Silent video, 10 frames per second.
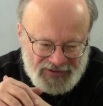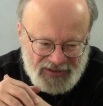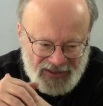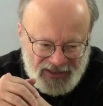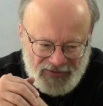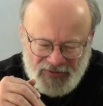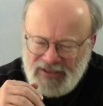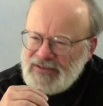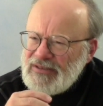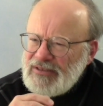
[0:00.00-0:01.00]
goes in negative
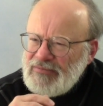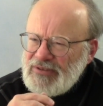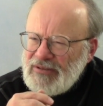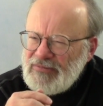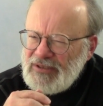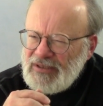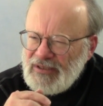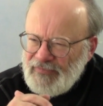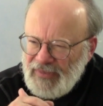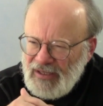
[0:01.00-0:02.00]
ways, it seems to me.
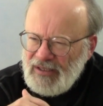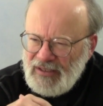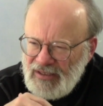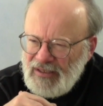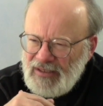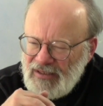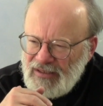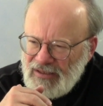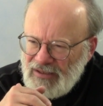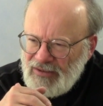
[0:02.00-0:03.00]

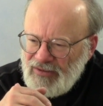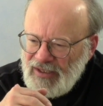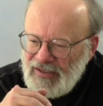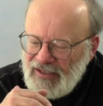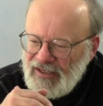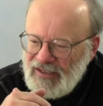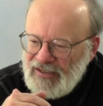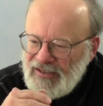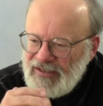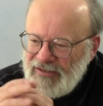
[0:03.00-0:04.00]
You know,
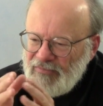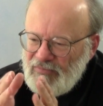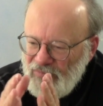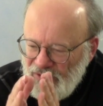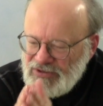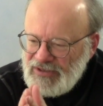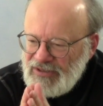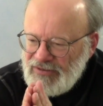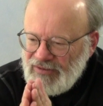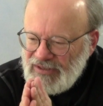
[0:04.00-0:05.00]
and the
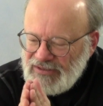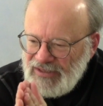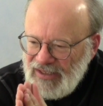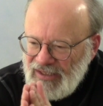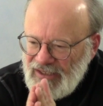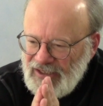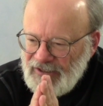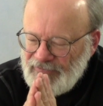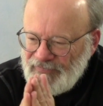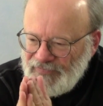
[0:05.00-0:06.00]
most interesting thing,